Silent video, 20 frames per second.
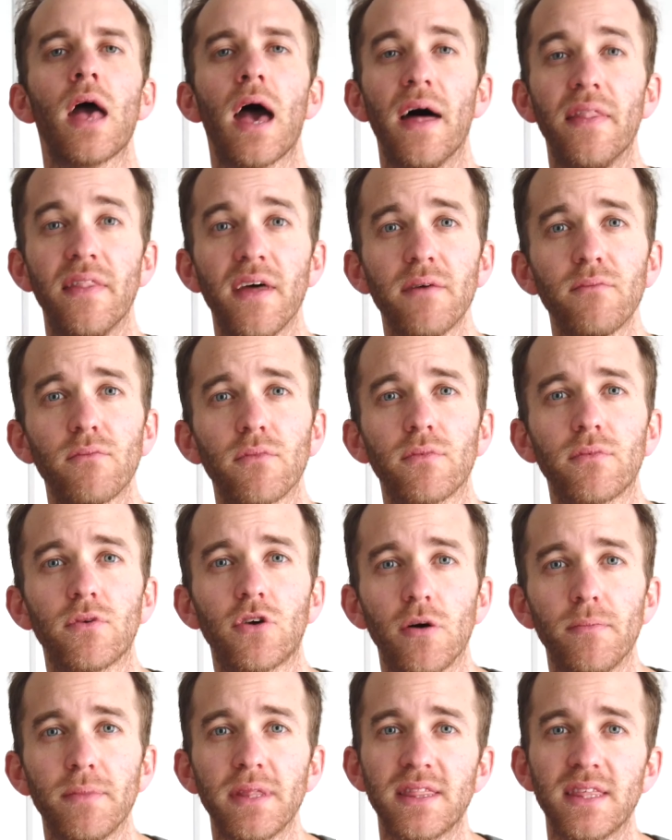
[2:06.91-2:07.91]
And that
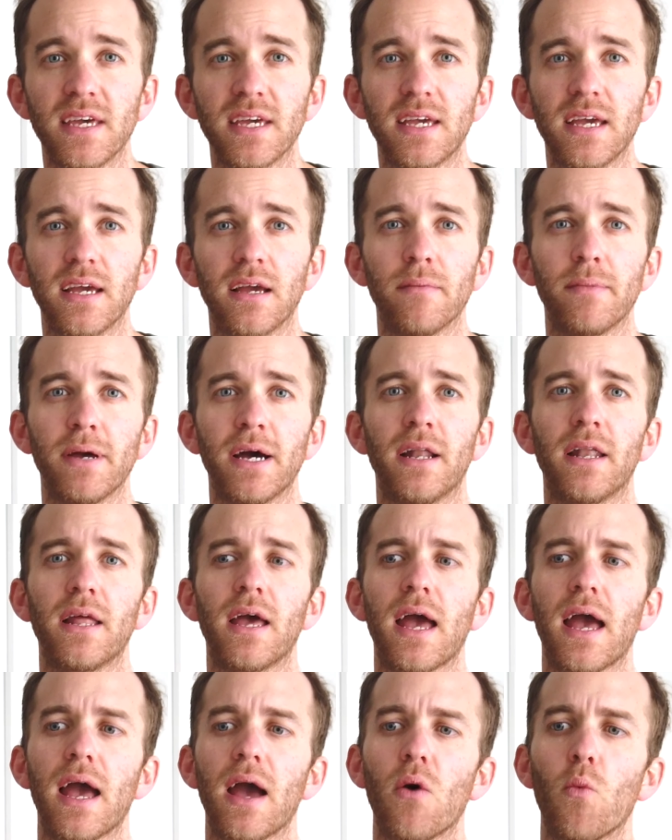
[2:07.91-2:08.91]
got me thinking about
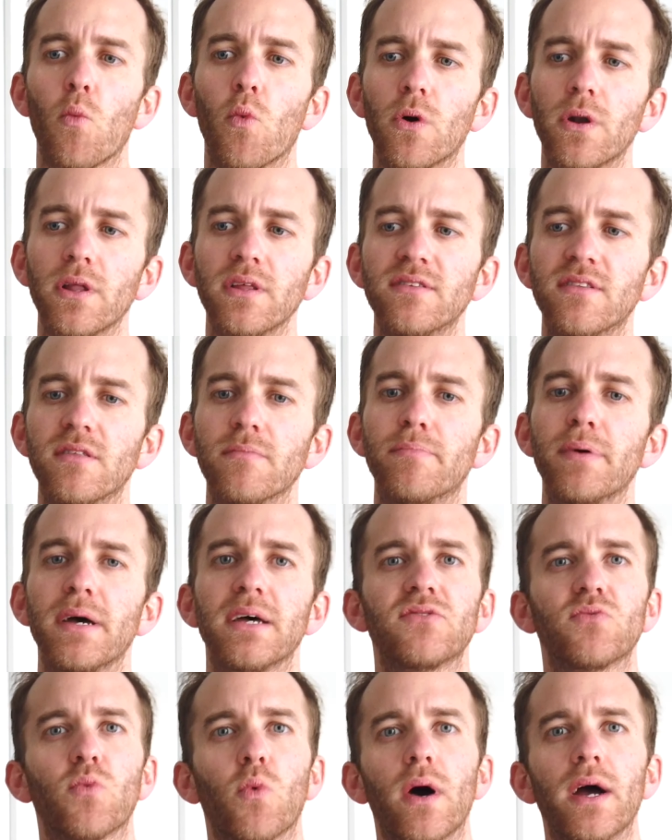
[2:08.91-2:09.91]
what is the
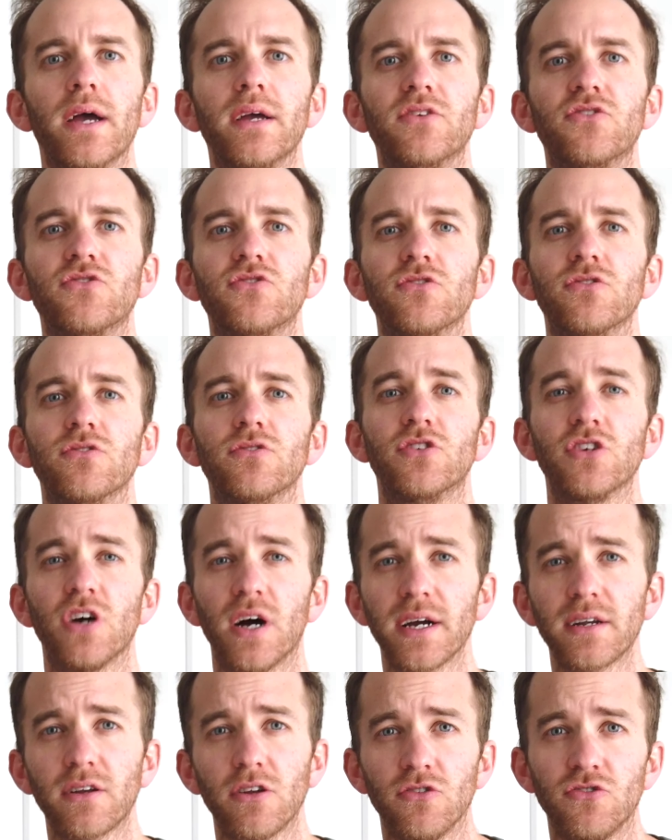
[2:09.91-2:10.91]
best way to
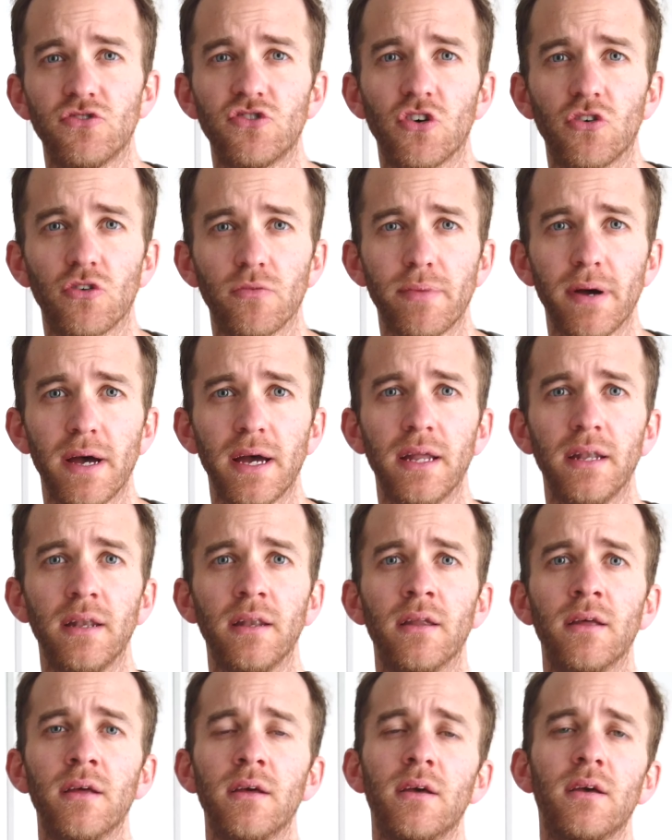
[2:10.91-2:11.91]
diagnose shoulder
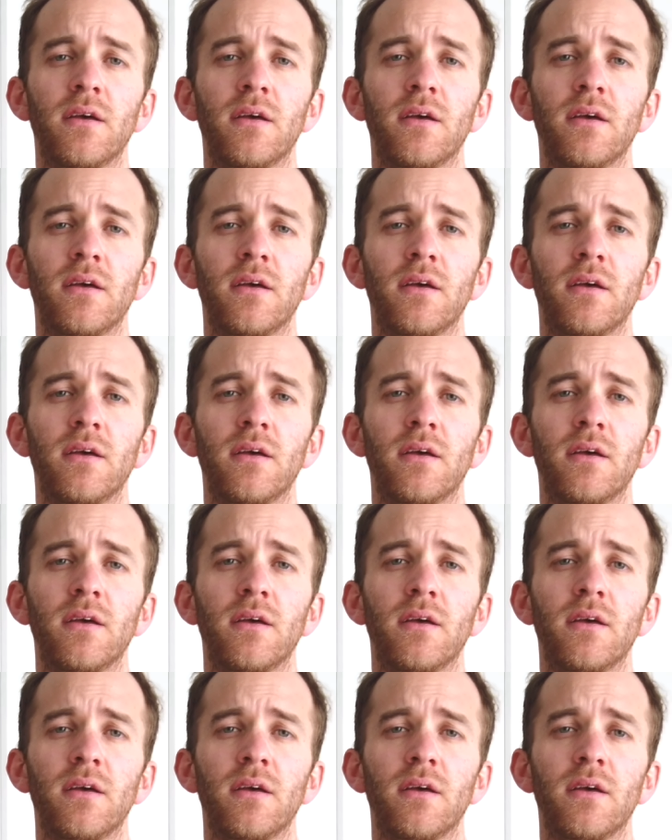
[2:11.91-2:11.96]
pain.